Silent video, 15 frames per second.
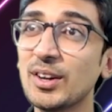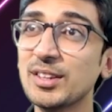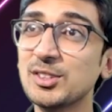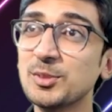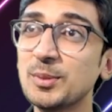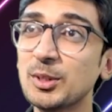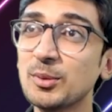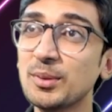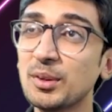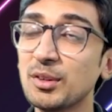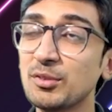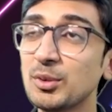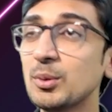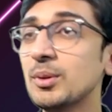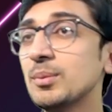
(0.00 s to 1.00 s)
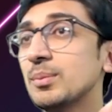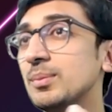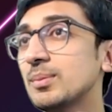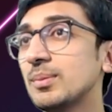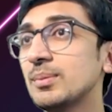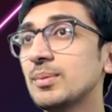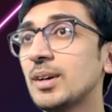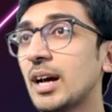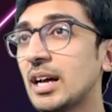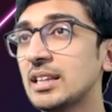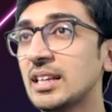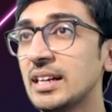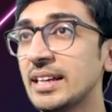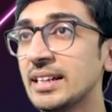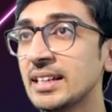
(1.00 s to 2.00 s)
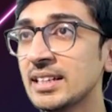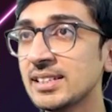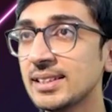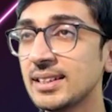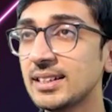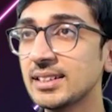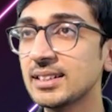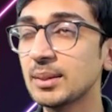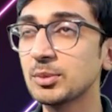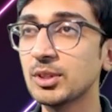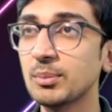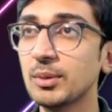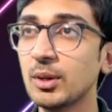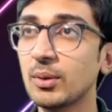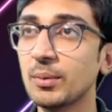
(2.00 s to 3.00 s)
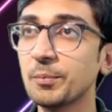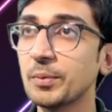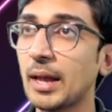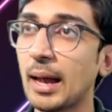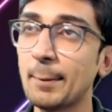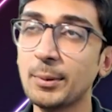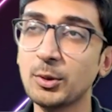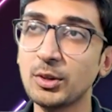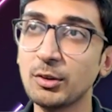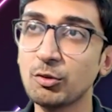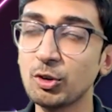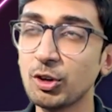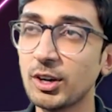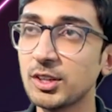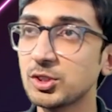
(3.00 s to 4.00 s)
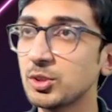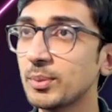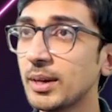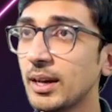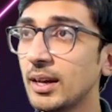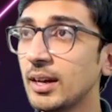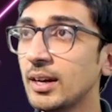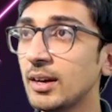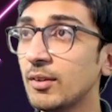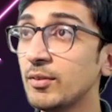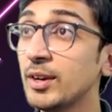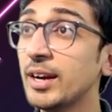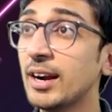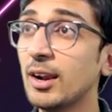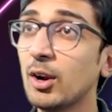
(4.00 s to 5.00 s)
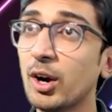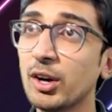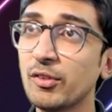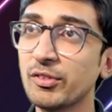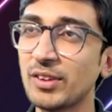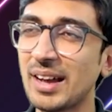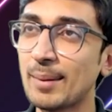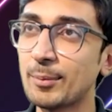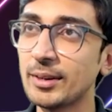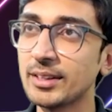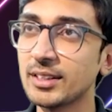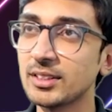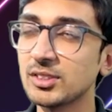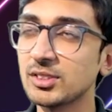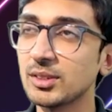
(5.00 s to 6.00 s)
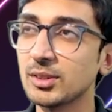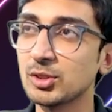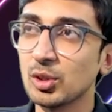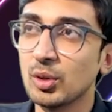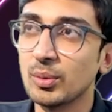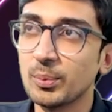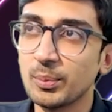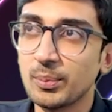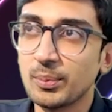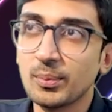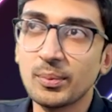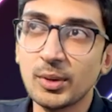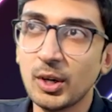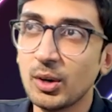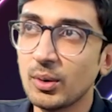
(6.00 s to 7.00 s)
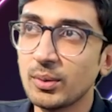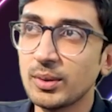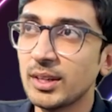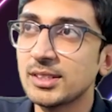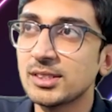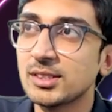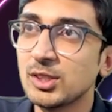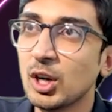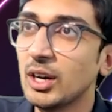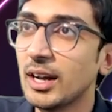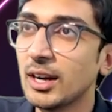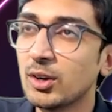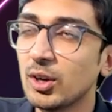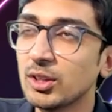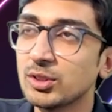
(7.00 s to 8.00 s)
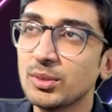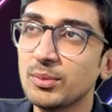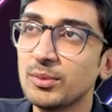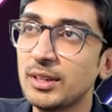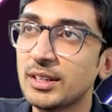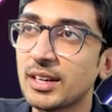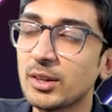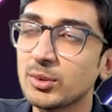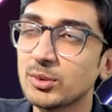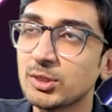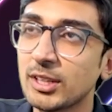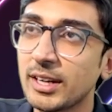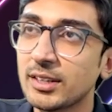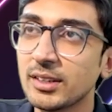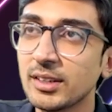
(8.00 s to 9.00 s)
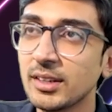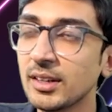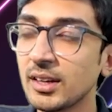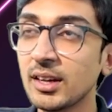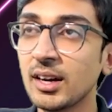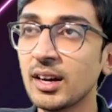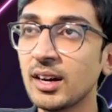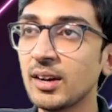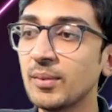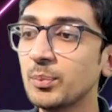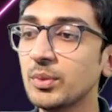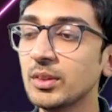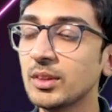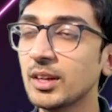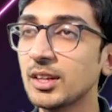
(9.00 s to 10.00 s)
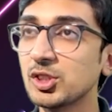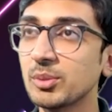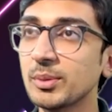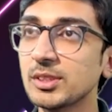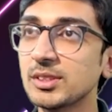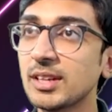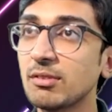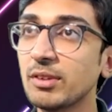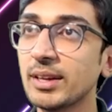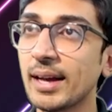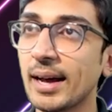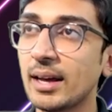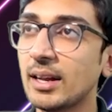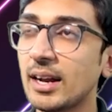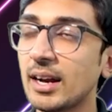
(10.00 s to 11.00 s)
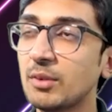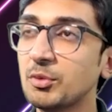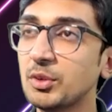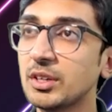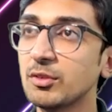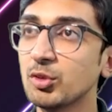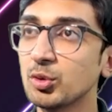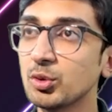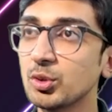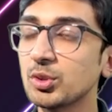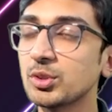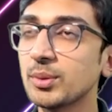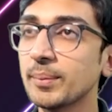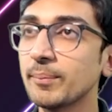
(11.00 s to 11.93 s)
resume to be reviewed? The link is in the description below. Happy to review your resume. We get a lot of applicants, so it's your luck also. We'll try to select the resumes that we can, and we'll review those.